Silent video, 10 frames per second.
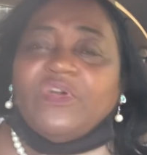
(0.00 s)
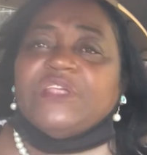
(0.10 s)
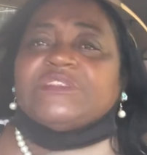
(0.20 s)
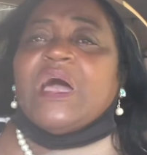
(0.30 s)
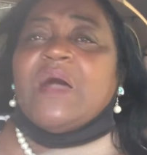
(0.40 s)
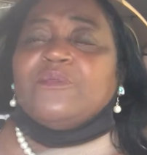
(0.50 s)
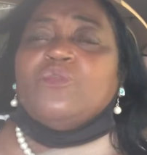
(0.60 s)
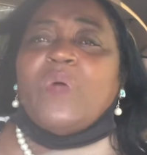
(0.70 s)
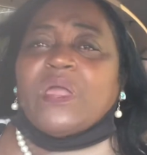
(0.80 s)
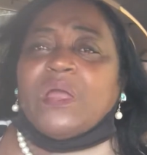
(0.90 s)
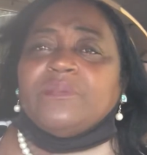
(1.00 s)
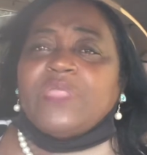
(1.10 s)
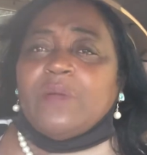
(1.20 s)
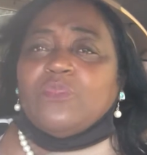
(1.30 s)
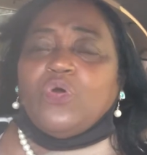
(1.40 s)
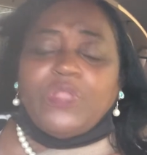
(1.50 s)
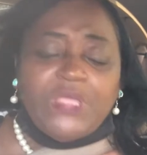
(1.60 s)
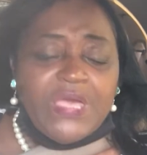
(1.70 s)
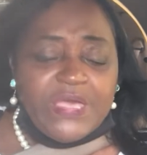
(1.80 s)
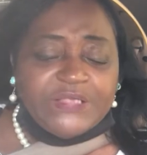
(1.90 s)
from the time you wake up that
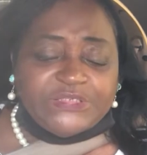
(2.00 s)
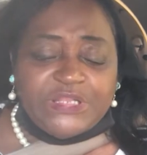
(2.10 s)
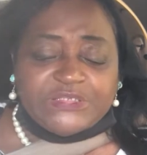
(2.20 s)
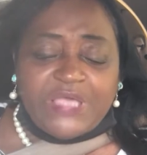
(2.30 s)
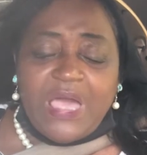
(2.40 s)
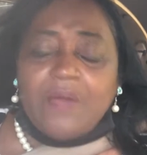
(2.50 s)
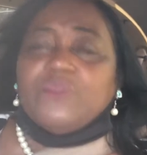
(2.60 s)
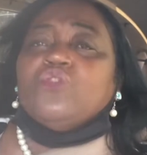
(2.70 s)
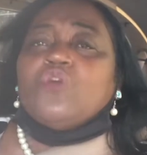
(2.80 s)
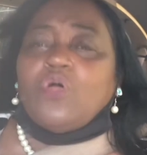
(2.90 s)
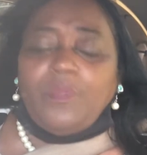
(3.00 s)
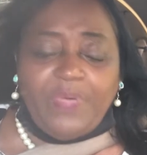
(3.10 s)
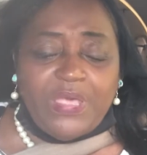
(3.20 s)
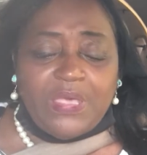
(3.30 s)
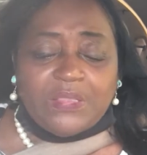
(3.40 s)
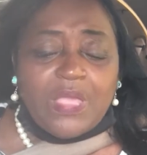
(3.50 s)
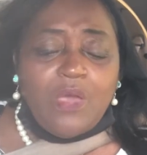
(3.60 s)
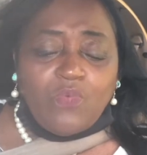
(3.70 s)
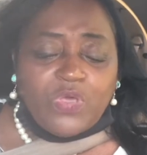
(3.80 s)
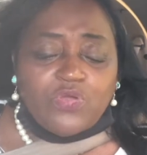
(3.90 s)
morning until the time you go to
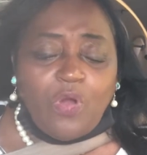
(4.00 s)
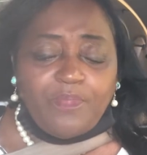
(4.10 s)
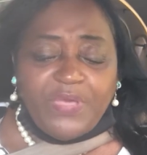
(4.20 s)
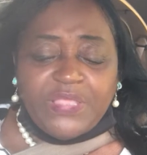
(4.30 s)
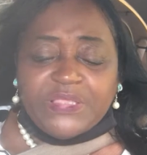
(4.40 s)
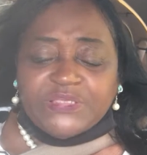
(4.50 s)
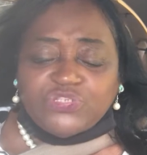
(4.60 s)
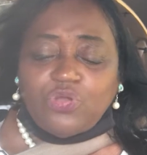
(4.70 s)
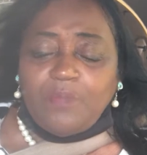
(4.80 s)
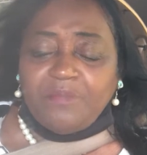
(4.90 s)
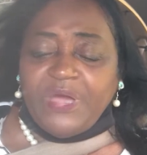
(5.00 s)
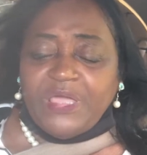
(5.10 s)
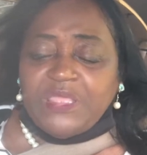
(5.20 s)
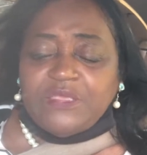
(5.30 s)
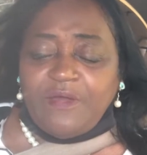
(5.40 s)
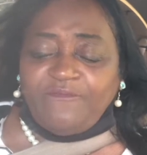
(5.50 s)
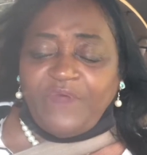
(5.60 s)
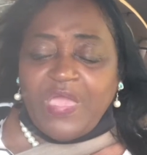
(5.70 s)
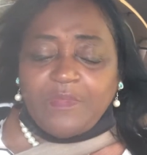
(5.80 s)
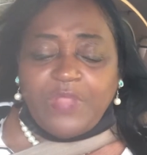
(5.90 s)
bed. But your business, your money, your
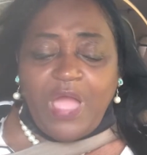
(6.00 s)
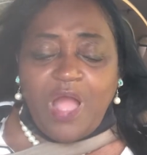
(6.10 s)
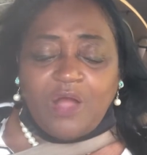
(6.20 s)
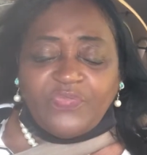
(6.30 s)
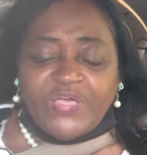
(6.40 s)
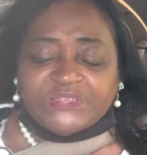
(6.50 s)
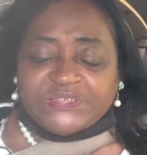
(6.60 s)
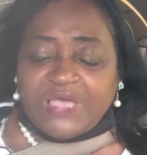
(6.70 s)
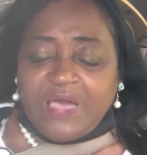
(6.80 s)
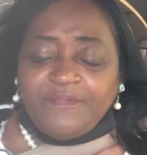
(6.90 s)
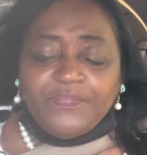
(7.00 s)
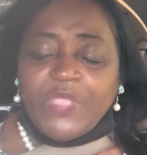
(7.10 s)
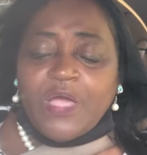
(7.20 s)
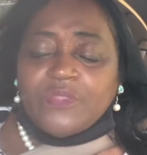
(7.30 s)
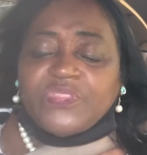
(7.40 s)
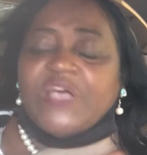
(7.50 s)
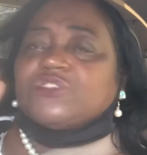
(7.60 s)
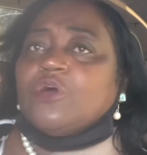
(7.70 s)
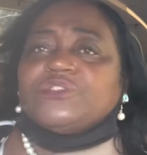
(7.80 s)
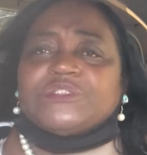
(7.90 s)
family, all that stuff, that's
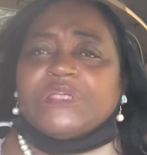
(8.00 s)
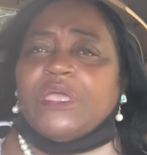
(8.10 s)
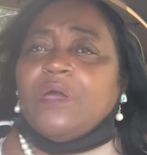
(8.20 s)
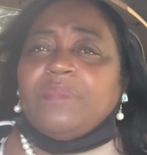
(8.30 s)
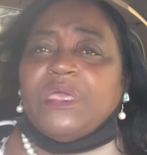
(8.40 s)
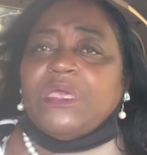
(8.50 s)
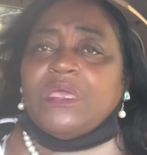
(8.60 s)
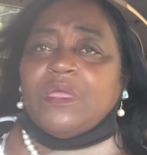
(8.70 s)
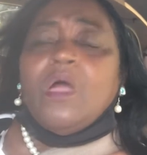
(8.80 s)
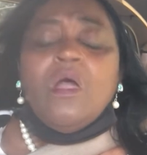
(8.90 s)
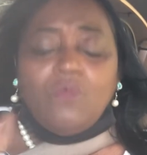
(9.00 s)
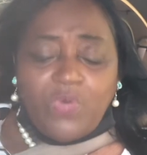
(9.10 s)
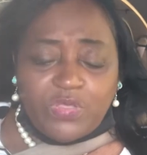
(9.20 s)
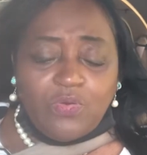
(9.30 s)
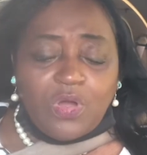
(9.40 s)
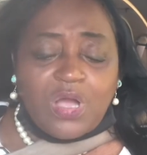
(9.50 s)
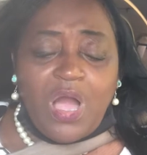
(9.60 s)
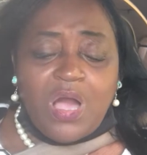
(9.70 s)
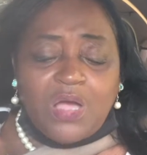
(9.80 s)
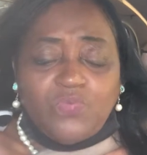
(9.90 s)
gonna still be here when you are
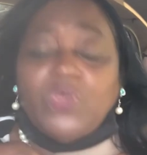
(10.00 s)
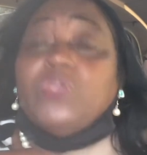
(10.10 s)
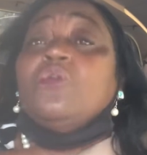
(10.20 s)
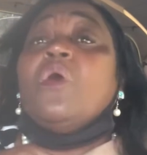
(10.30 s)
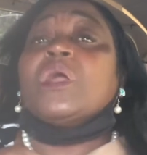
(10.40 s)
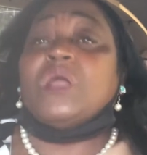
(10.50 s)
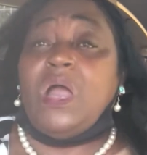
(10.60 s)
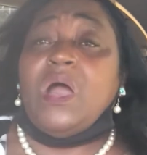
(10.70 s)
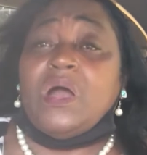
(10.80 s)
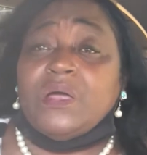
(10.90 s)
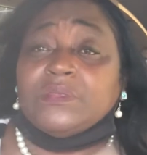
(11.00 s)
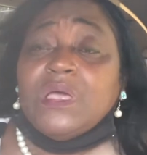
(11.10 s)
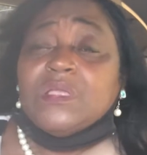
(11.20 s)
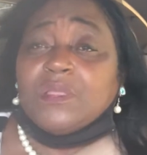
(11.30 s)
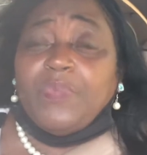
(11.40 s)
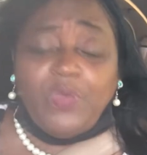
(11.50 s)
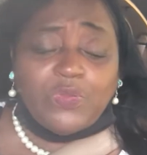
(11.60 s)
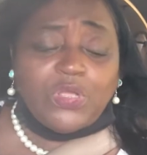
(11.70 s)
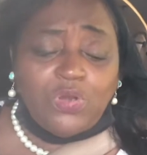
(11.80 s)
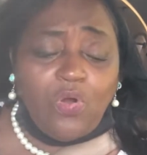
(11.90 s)
gone. When you are gone to be with
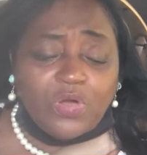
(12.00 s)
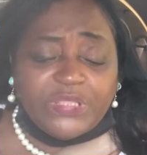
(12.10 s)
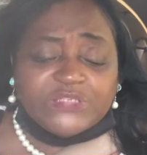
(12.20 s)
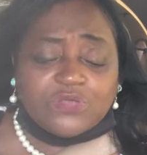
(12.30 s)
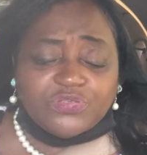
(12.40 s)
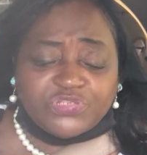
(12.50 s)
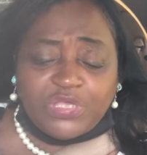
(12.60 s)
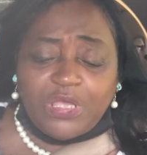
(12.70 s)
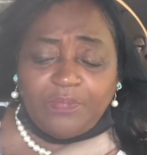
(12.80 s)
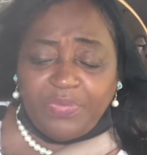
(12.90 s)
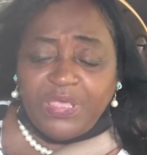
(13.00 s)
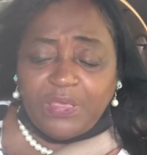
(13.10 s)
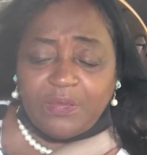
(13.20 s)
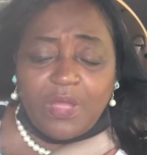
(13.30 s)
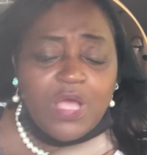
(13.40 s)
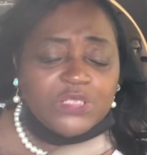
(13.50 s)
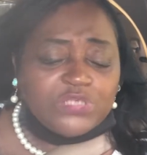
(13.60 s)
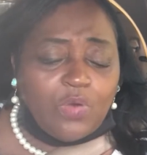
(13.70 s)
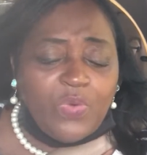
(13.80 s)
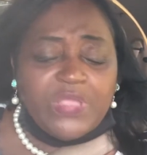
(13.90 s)
the Lord, that's going to still be here.
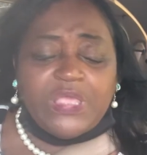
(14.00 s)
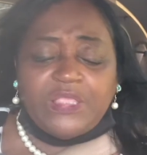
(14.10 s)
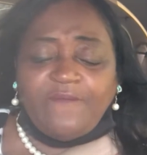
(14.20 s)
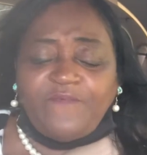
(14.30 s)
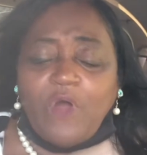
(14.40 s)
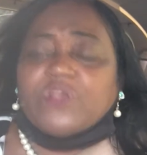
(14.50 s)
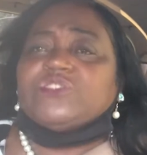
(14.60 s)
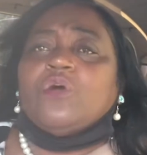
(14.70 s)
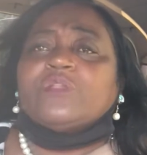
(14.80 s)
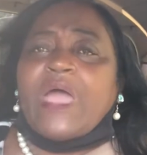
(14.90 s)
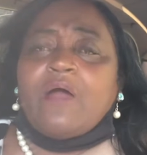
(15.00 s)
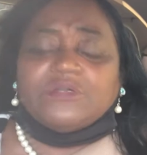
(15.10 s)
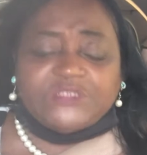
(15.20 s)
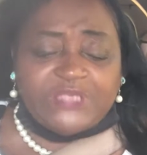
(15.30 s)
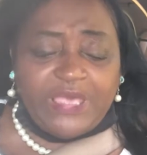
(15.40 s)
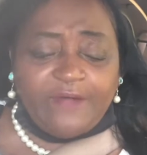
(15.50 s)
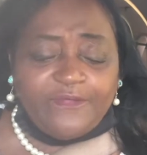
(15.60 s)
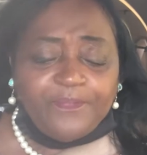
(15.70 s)
So we need to focus on ourselves.